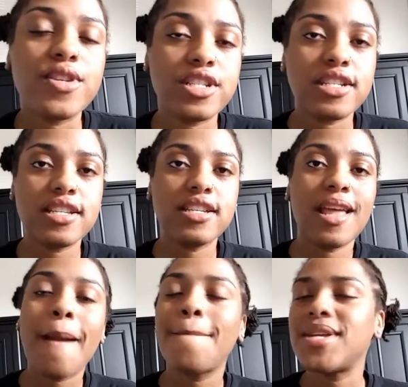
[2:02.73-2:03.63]
wish it did,
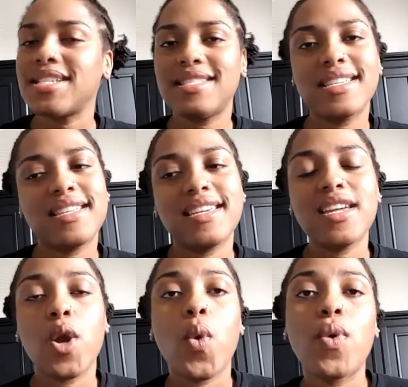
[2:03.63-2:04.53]
but it
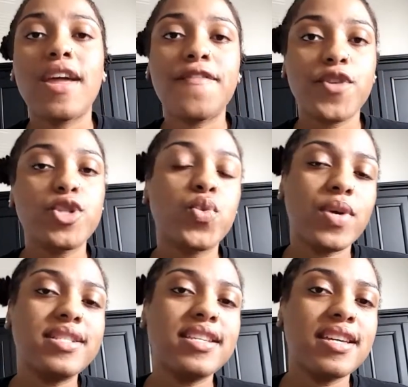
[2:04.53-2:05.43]
didn't. When I first
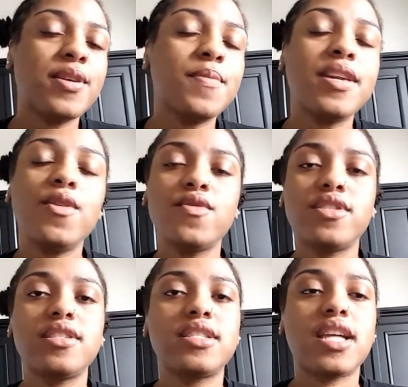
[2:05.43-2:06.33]
went to him, he
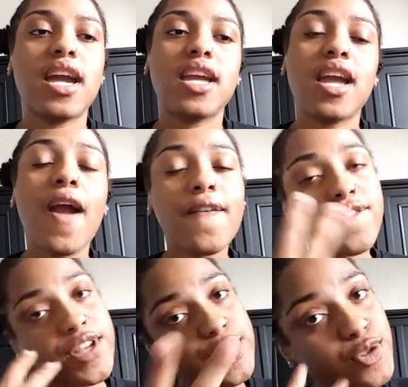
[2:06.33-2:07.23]
was just like,
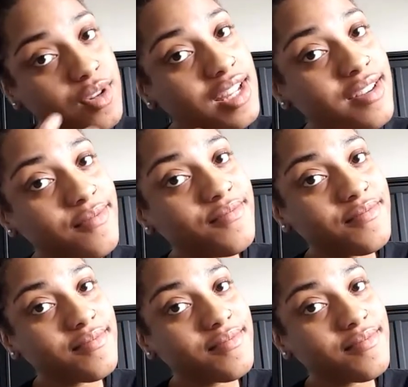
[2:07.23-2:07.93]
visually,